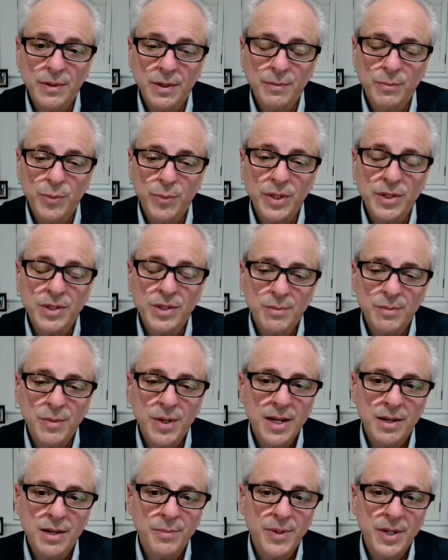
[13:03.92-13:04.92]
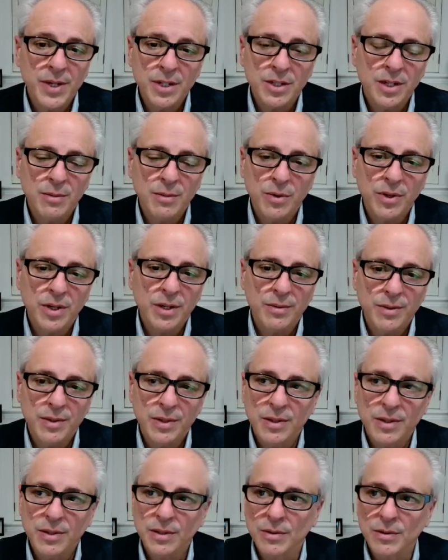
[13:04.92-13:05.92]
it brings to mind a patient I'm working with